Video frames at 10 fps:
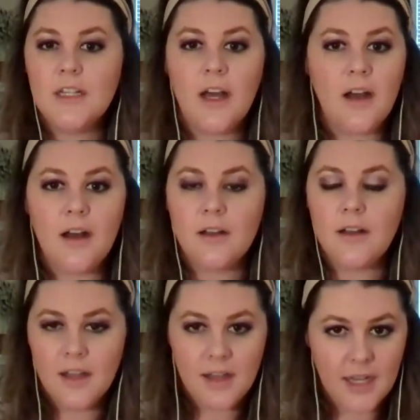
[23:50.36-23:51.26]

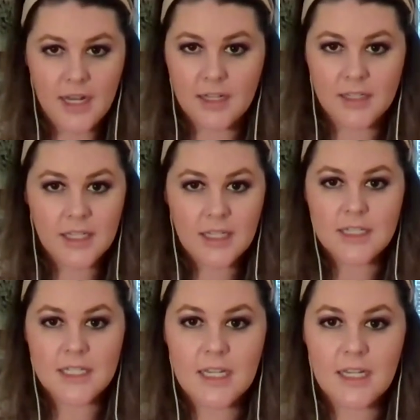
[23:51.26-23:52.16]
long and I clean
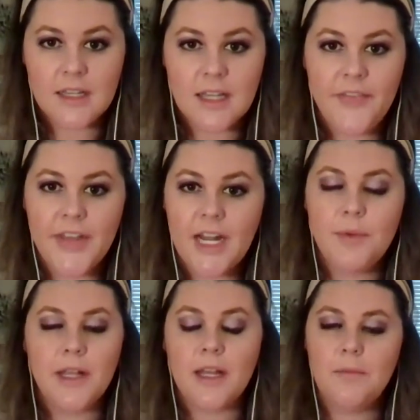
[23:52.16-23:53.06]
teeth. And then I'd
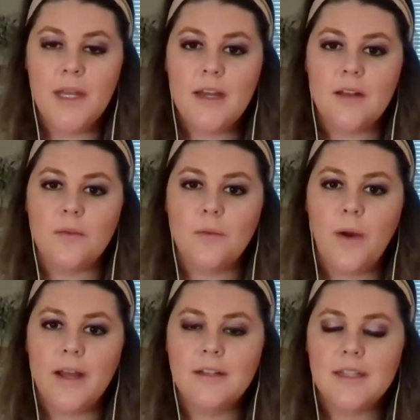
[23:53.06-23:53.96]
be like, man,
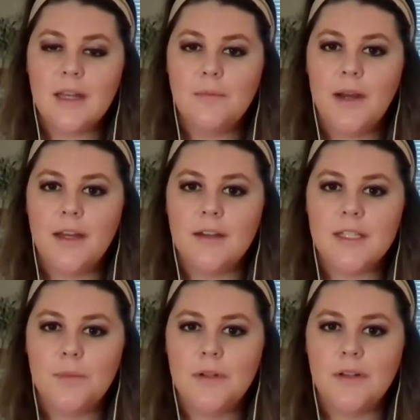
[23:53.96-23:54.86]
why does like my
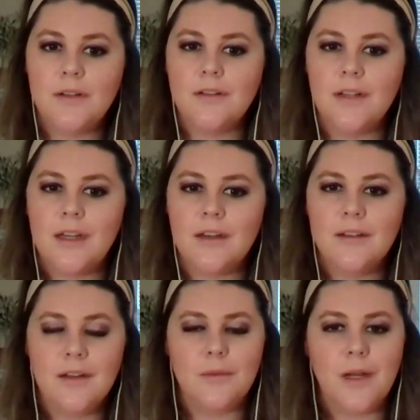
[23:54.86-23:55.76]
occipital, like,
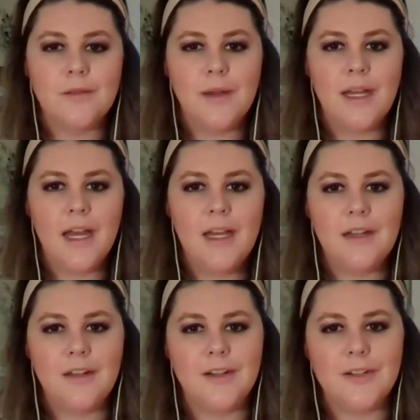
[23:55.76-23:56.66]
and why did my
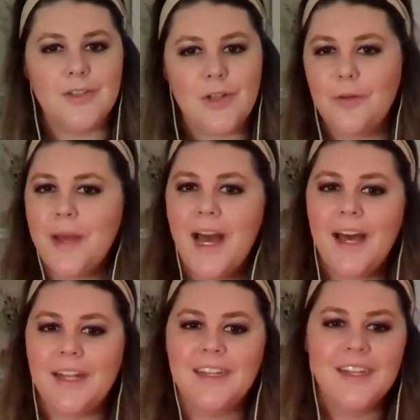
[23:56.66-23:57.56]
head hurt so
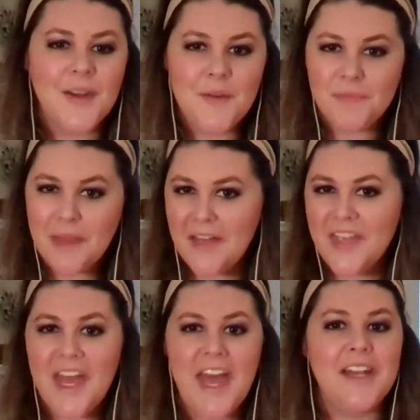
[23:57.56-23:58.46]
bad at
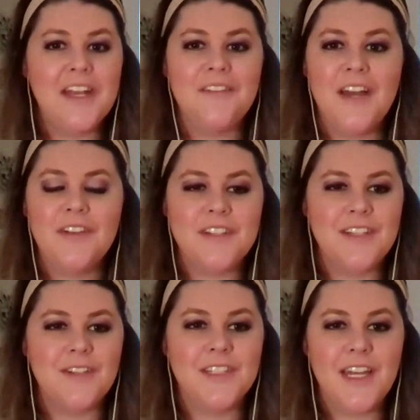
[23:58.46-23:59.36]
the end of every
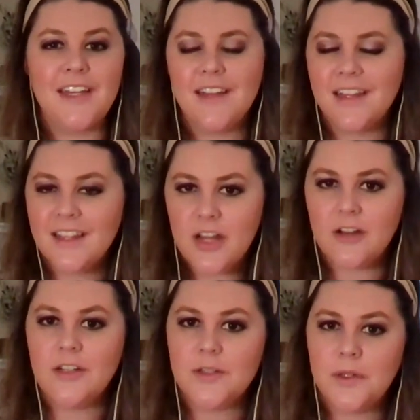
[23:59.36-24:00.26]
single day? And like the
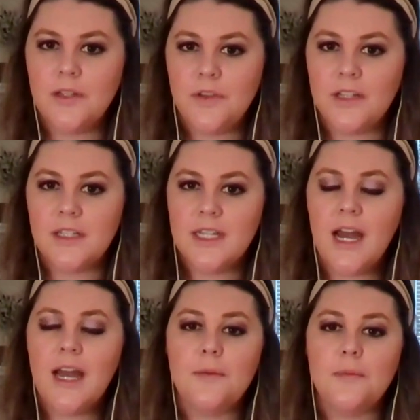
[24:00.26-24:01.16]
doctor I was working for at the
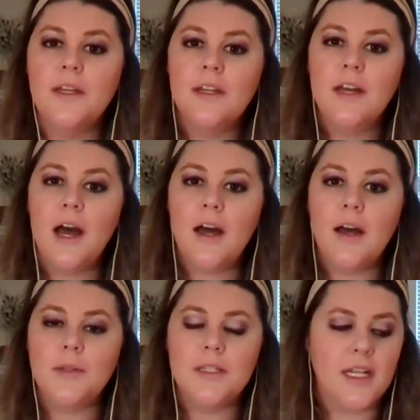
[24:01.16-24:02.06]
time,
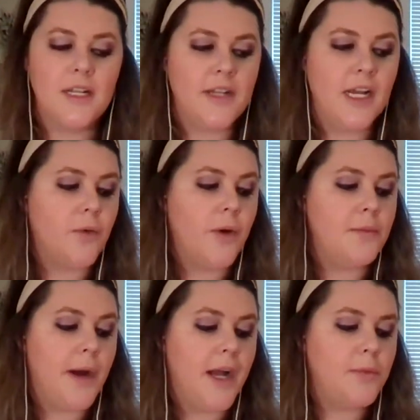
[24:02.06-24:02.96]
he's kind of an airway
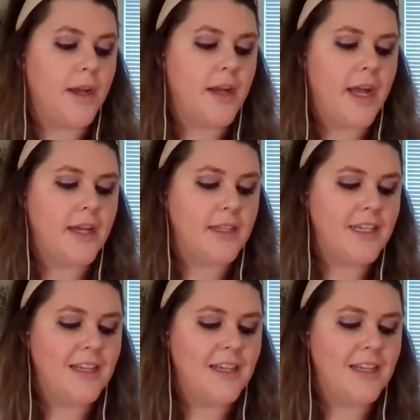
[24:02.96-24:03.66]
bioblock guy. And